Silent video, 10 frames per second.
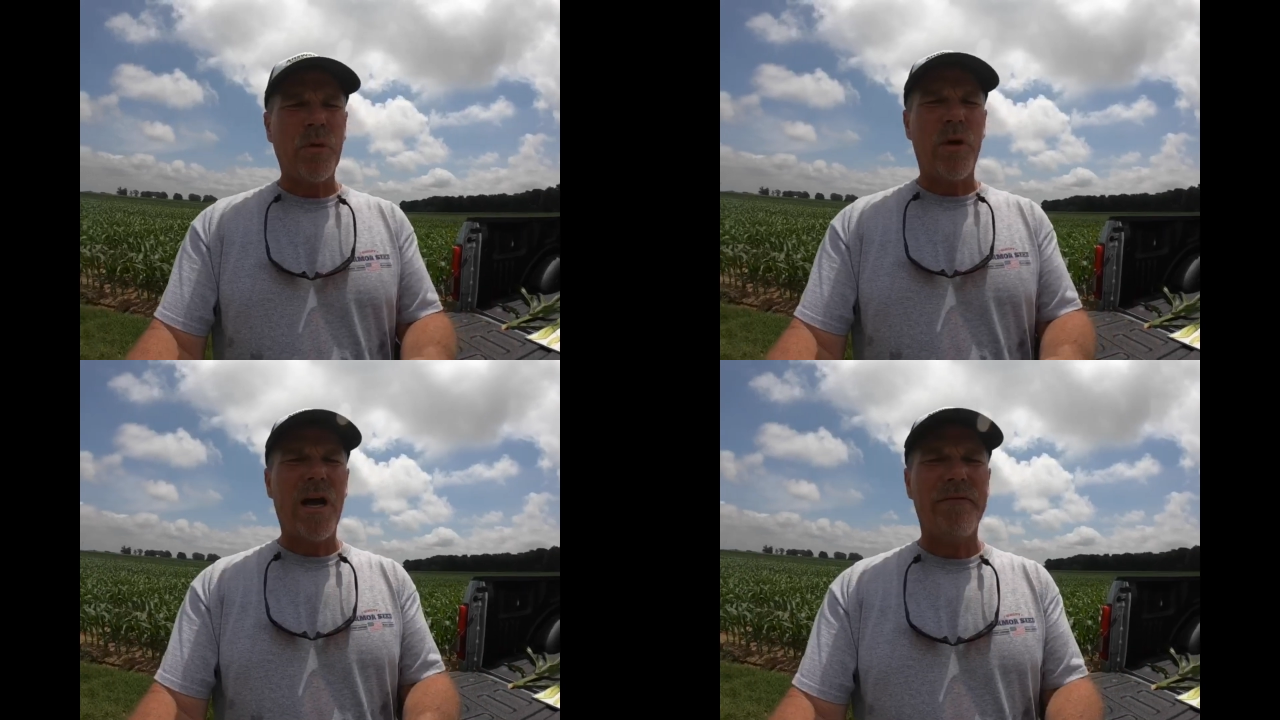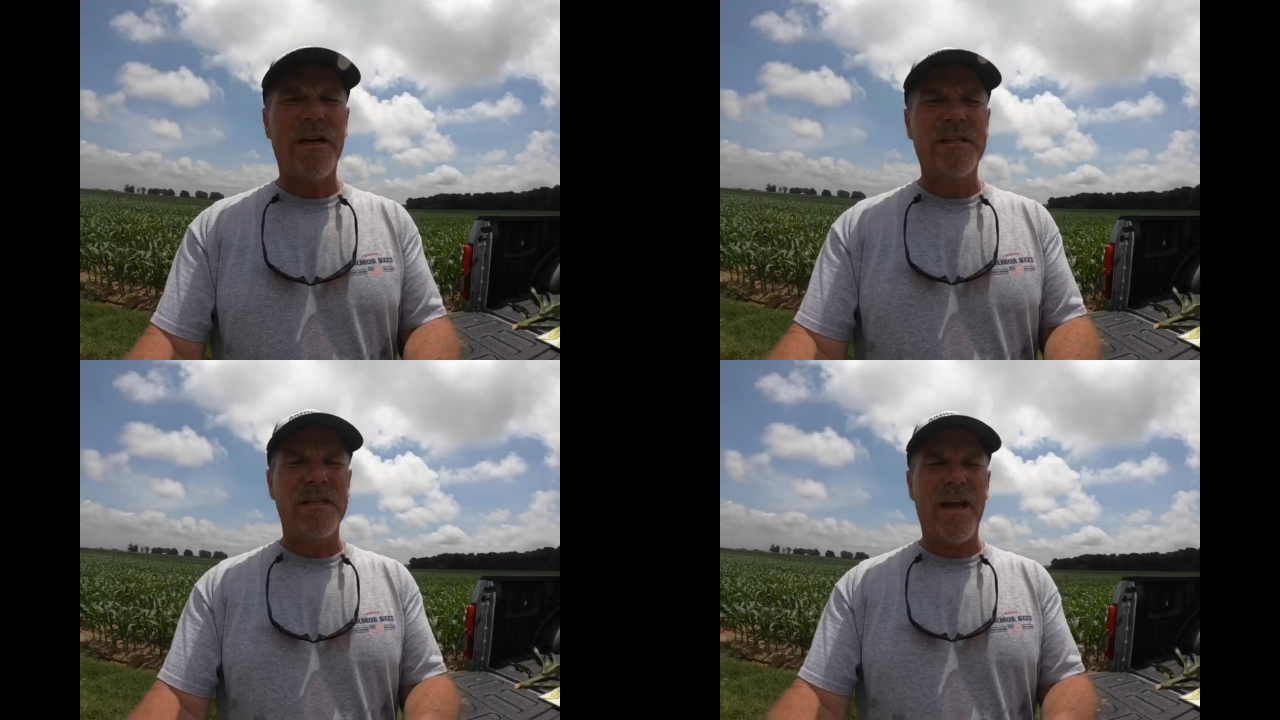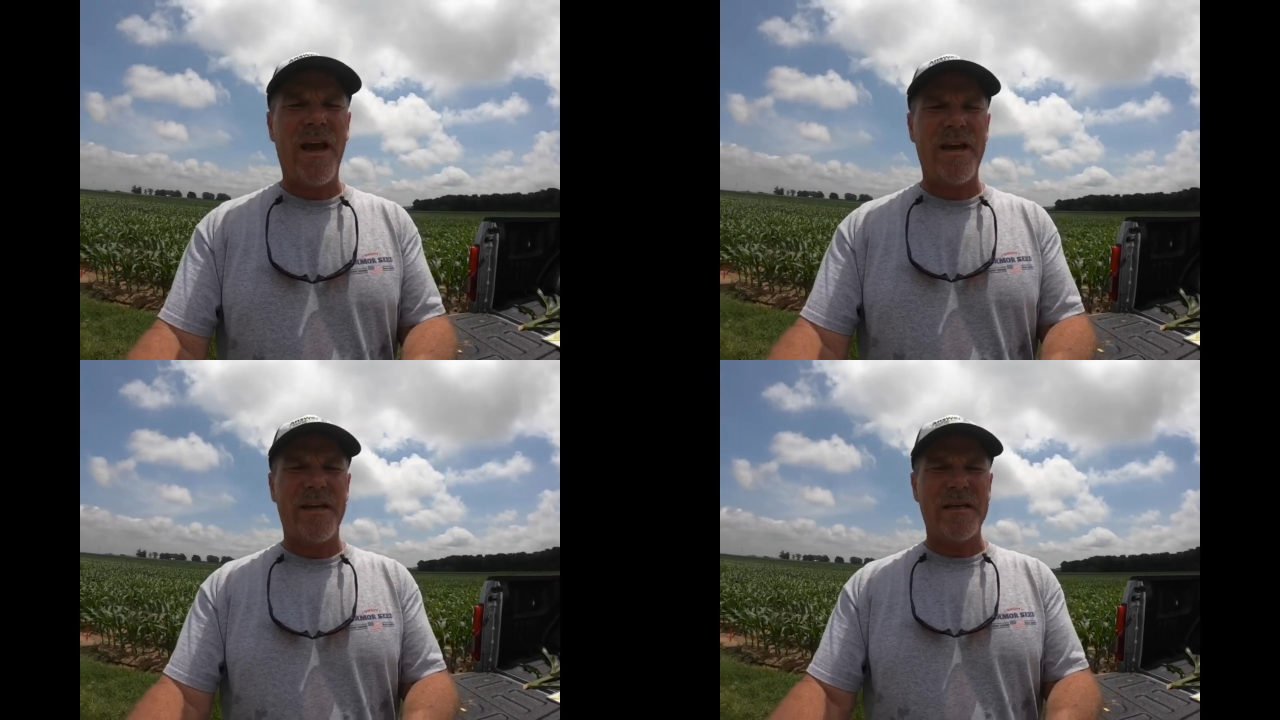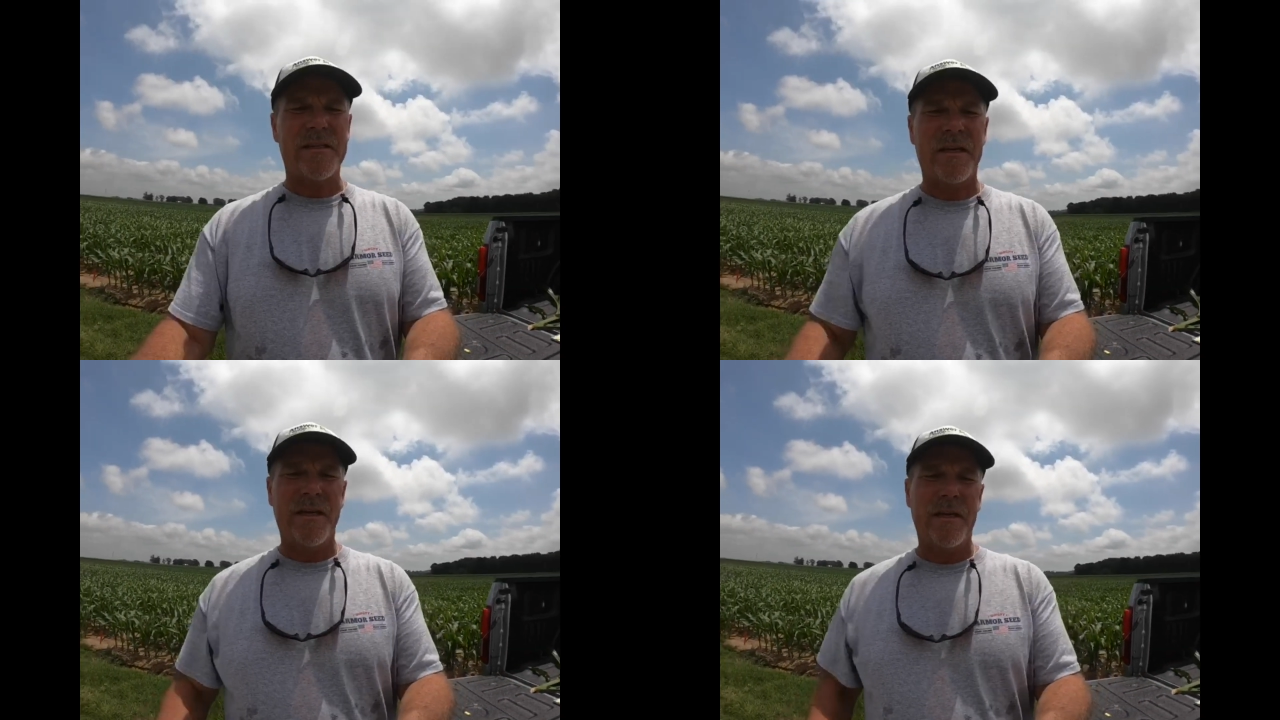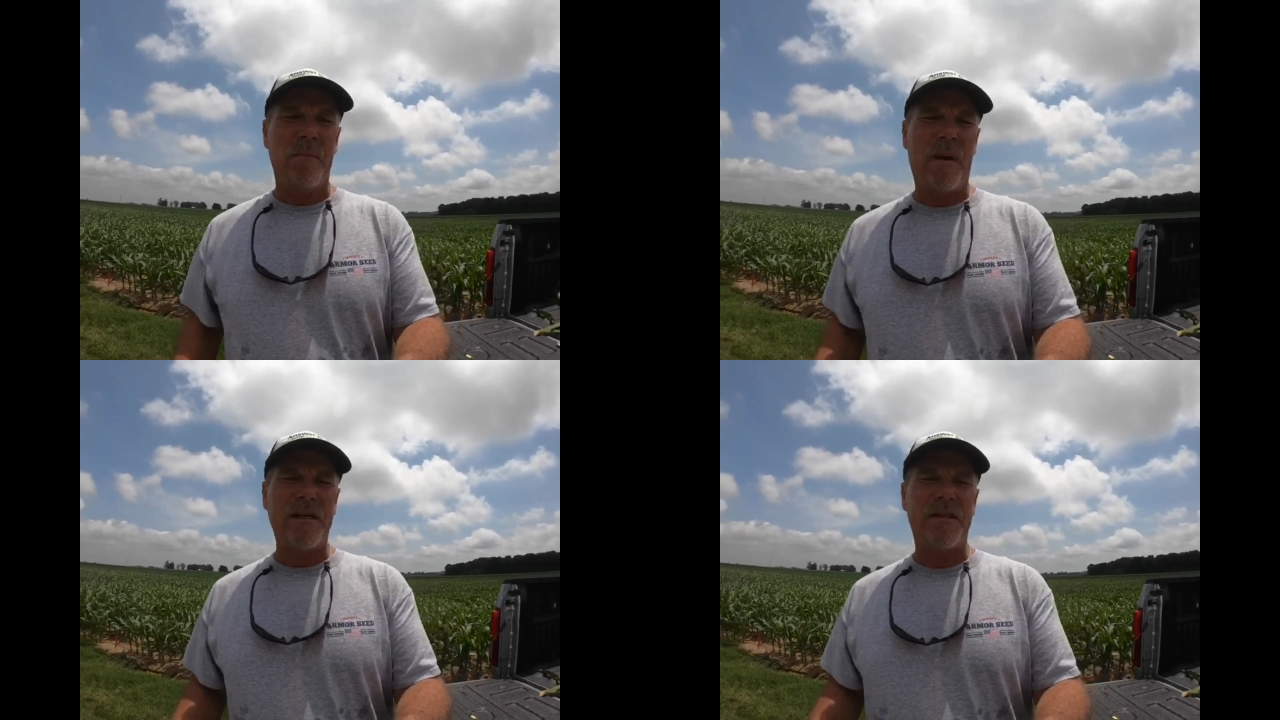what I've done today is
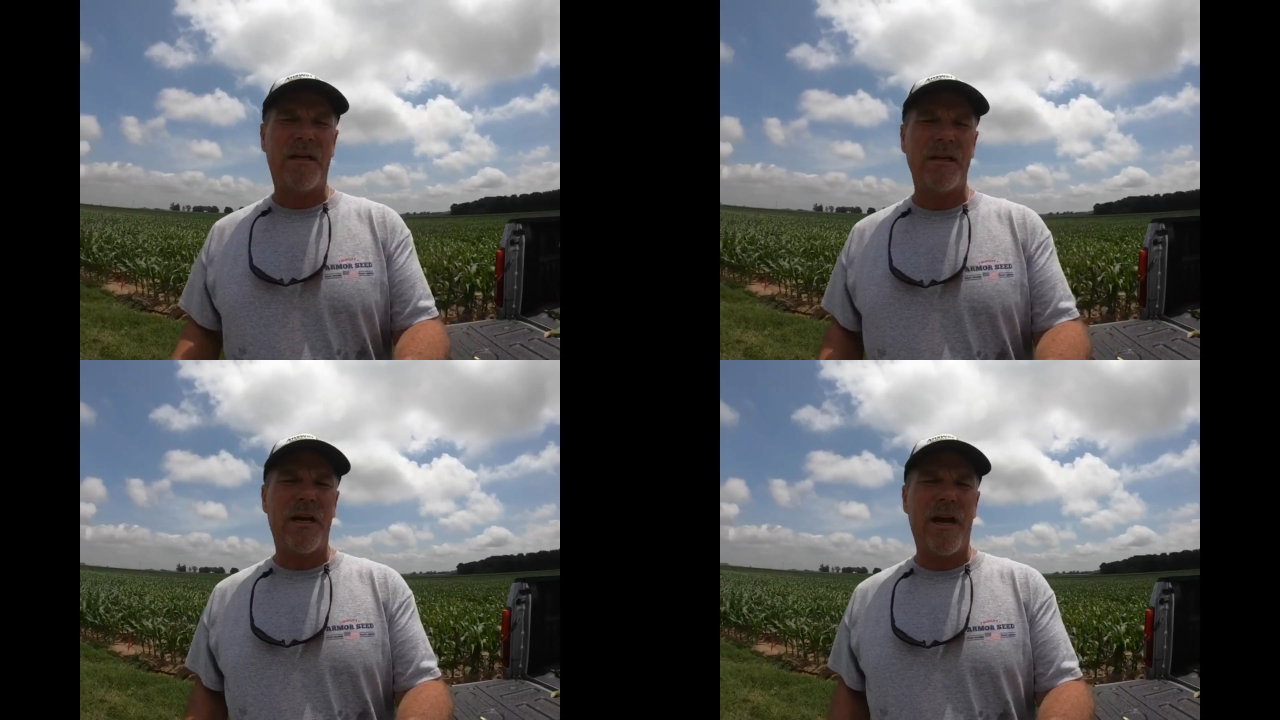basically